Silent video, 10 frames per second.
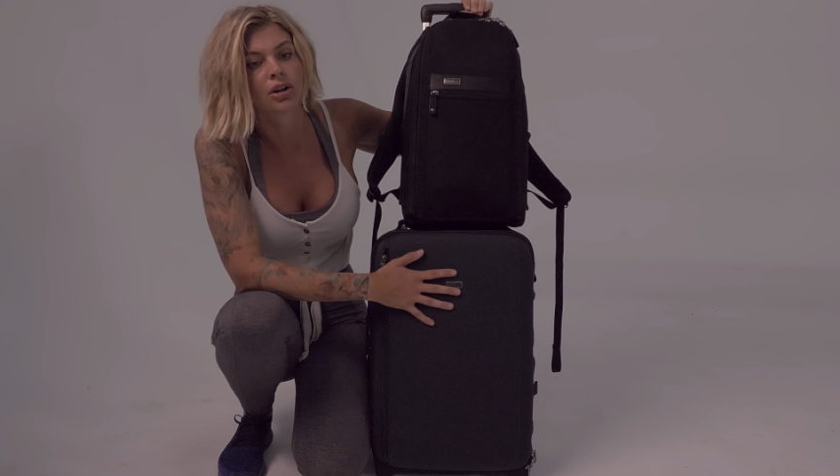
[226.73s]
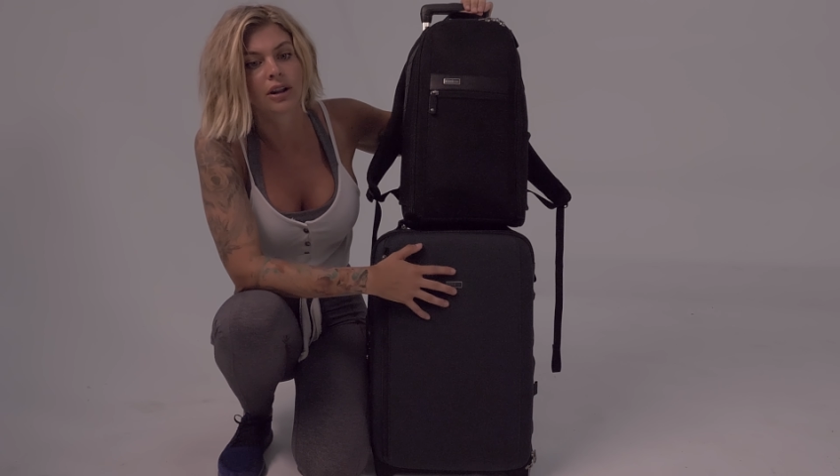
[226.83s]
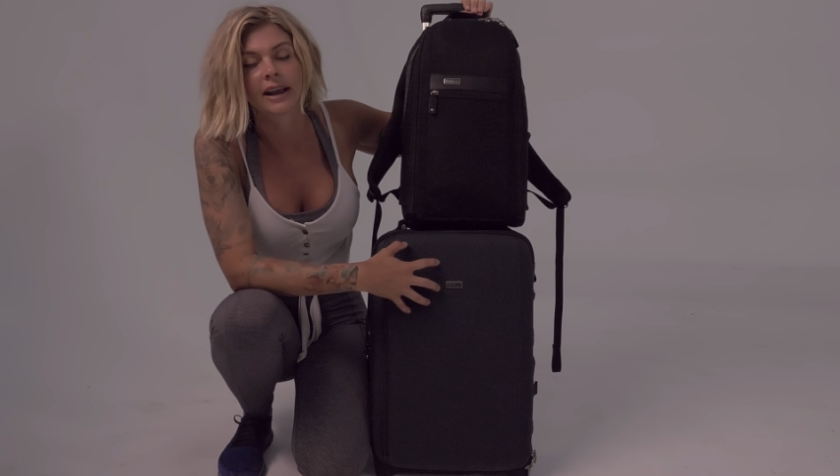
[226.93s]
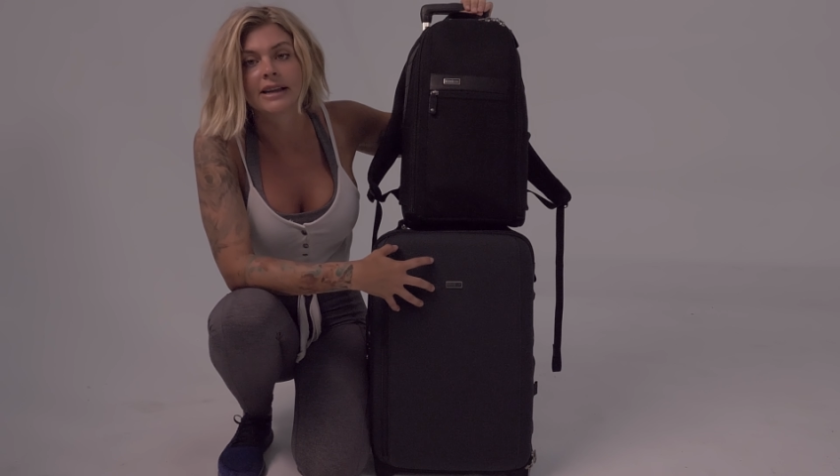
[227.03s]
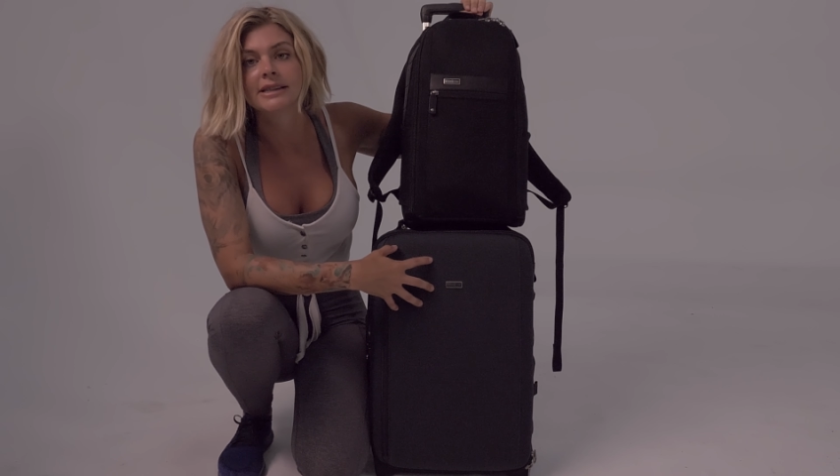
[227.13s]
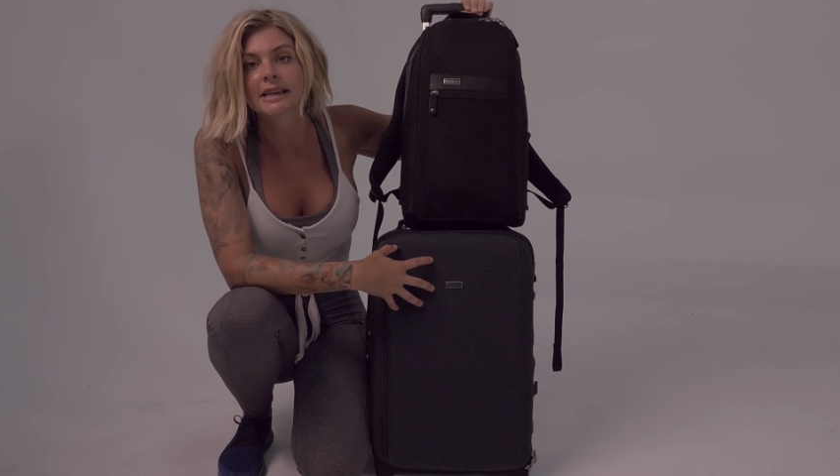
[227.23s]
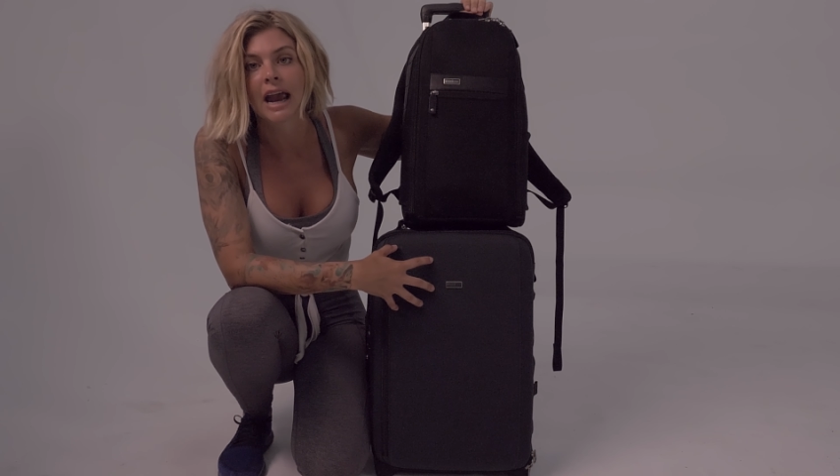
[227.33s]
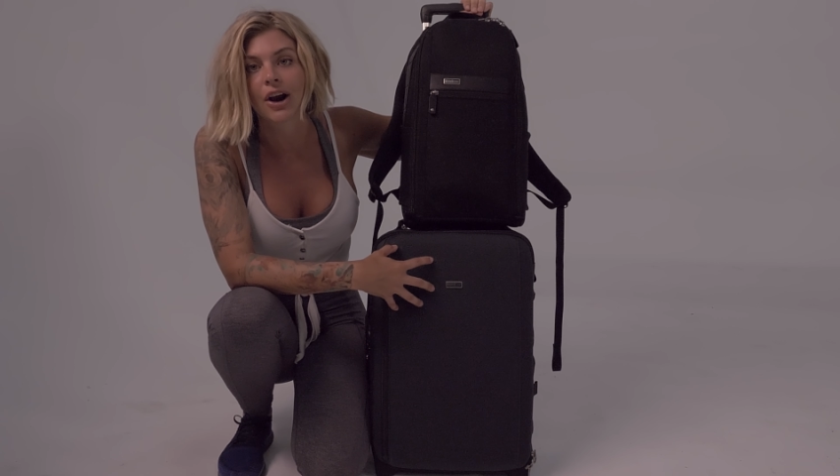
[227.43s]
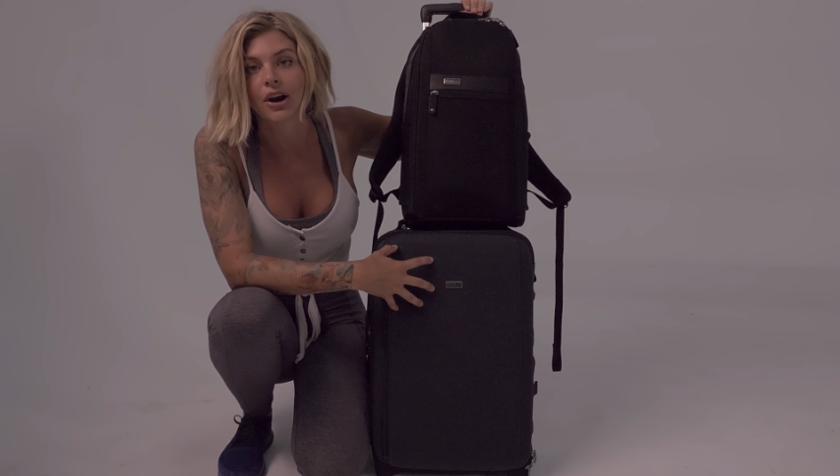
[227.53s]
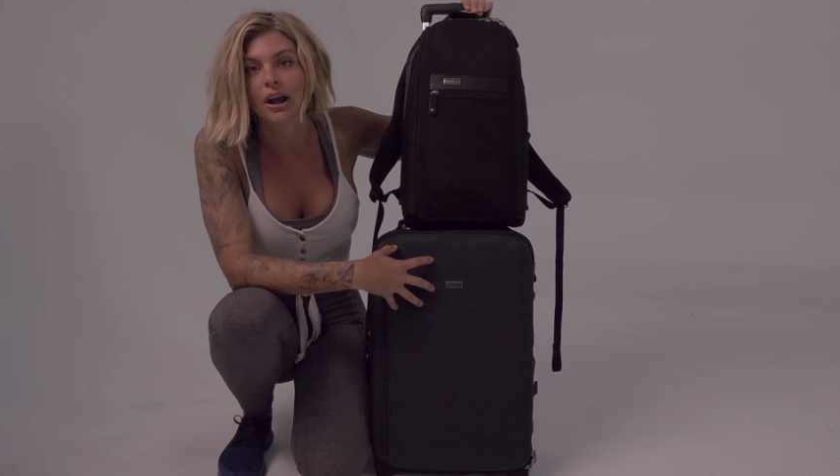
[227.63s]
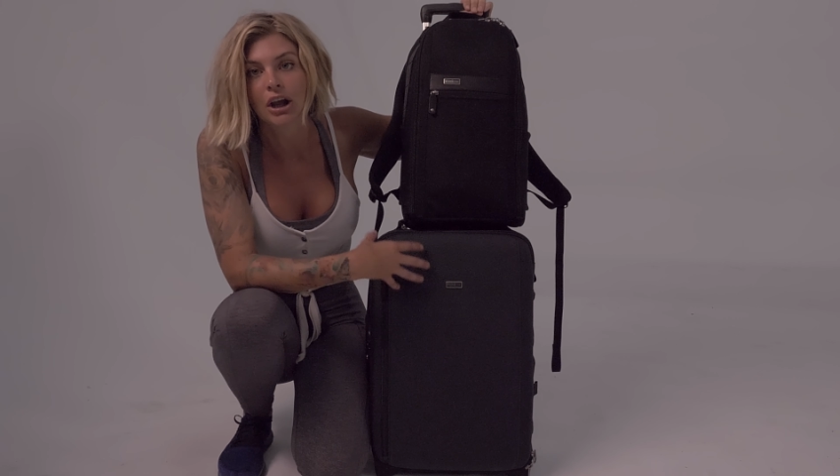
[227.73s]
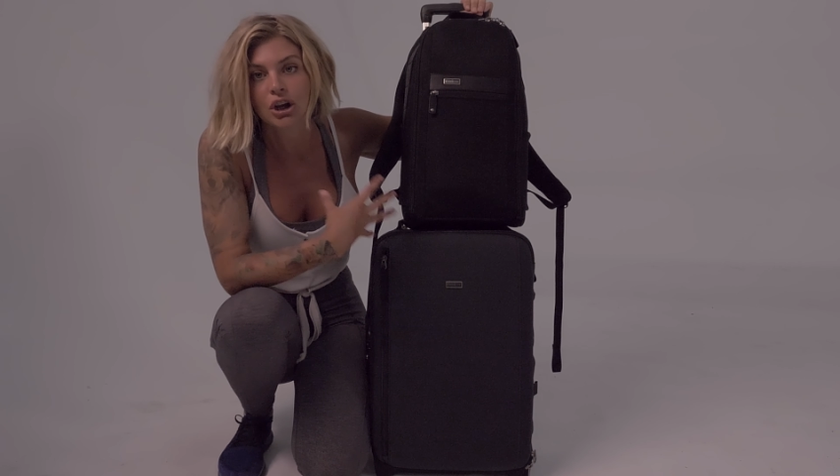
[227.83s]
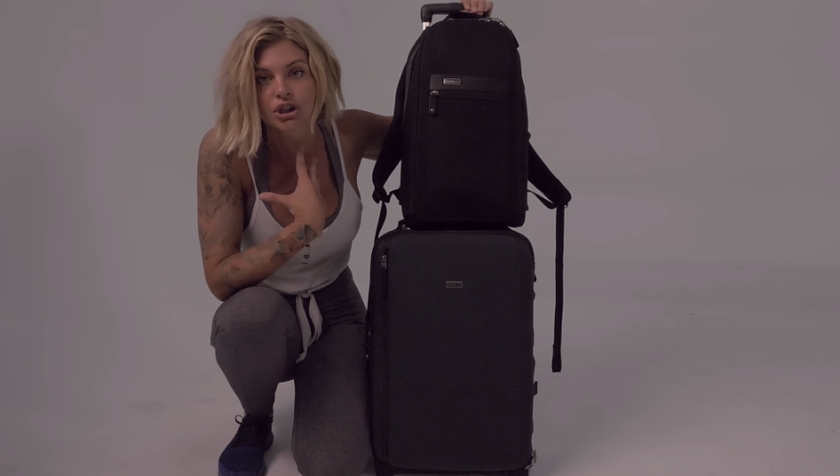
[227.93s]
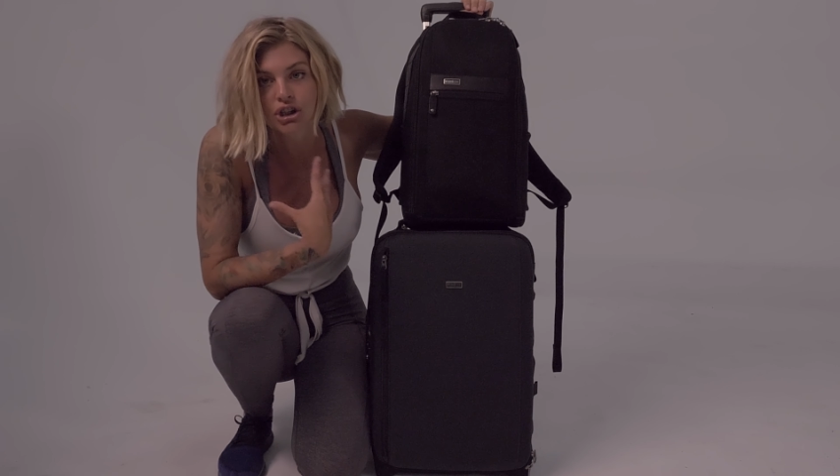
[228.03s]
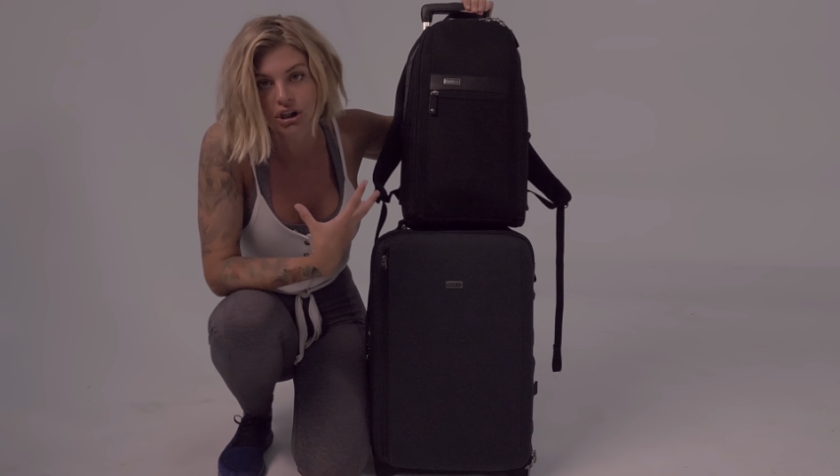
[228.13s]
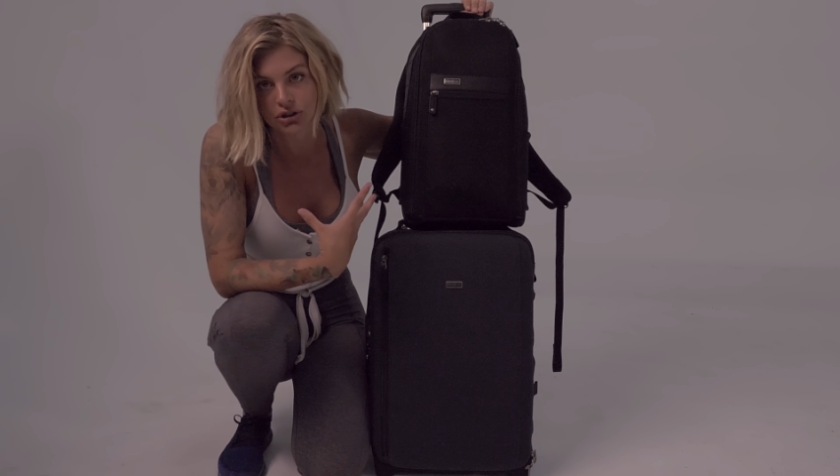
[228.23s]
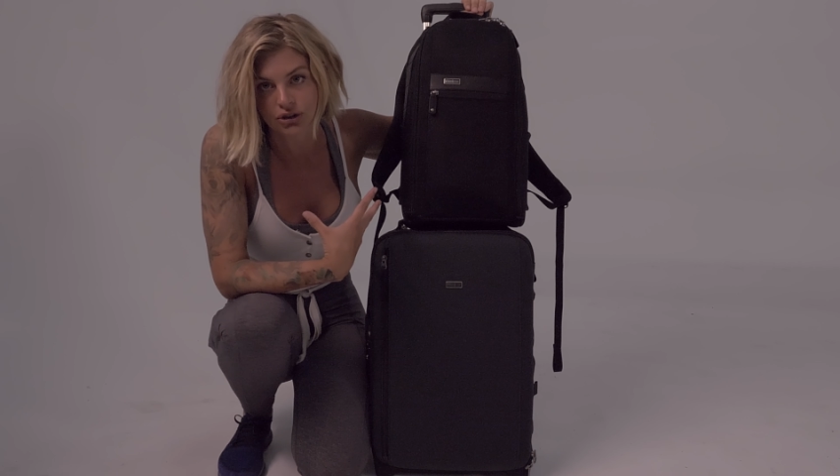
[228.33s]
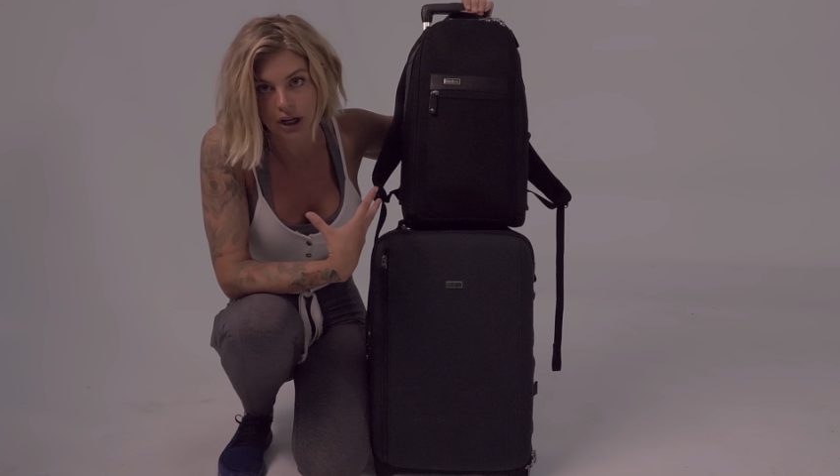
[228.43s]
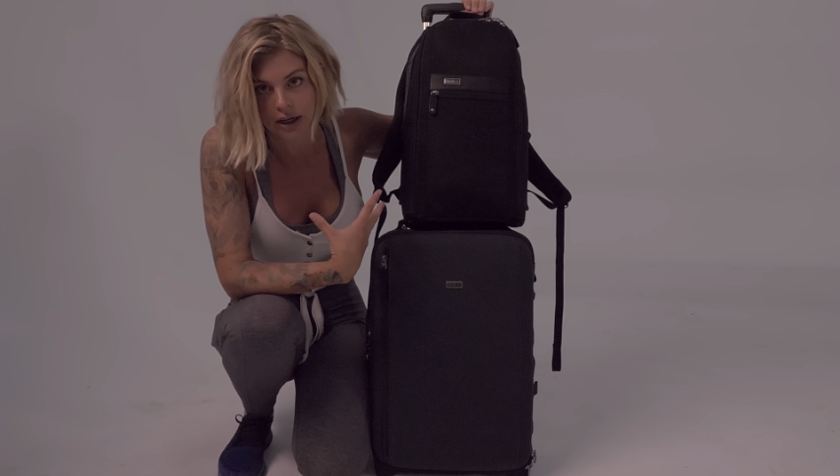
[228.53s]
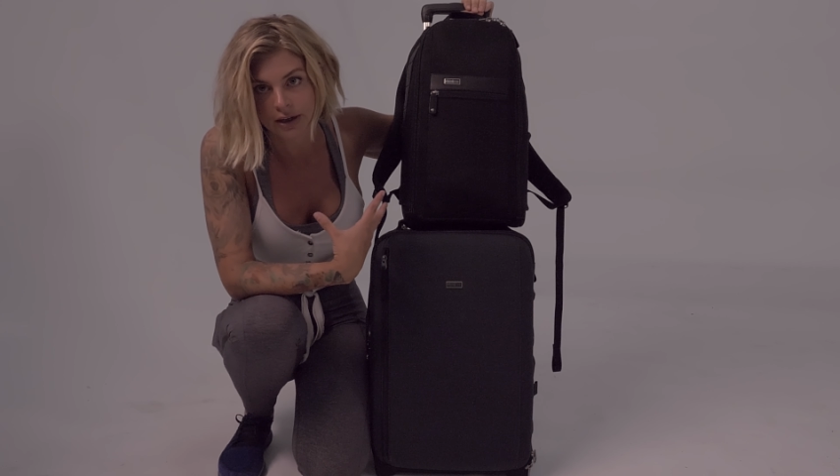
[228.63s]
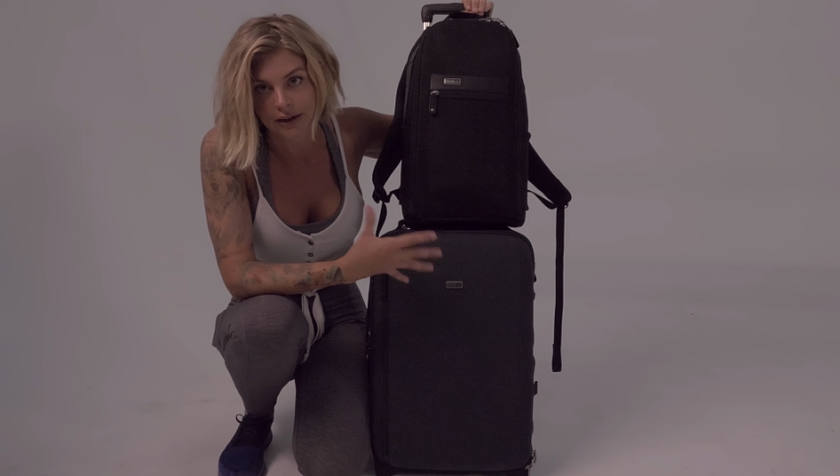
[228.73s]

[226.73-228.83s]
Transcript: like it's carrying your children